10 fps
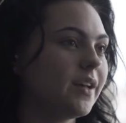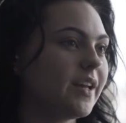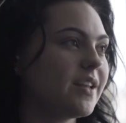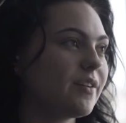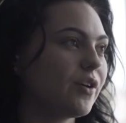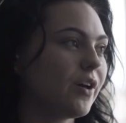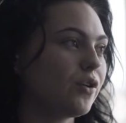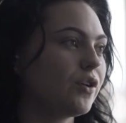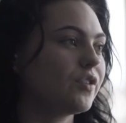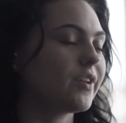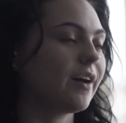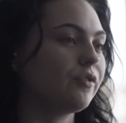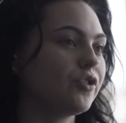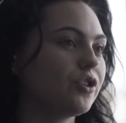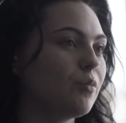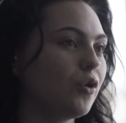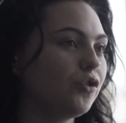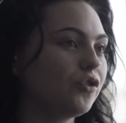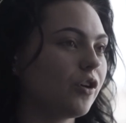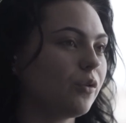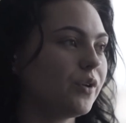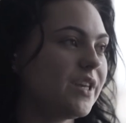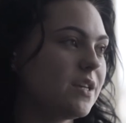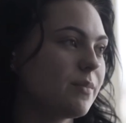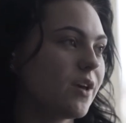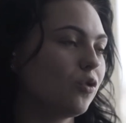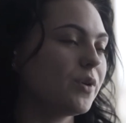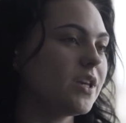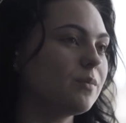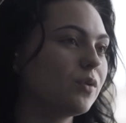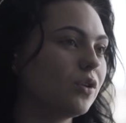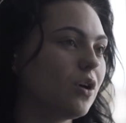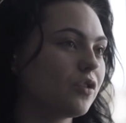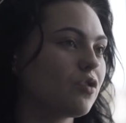It never hurts to have too much, so email people or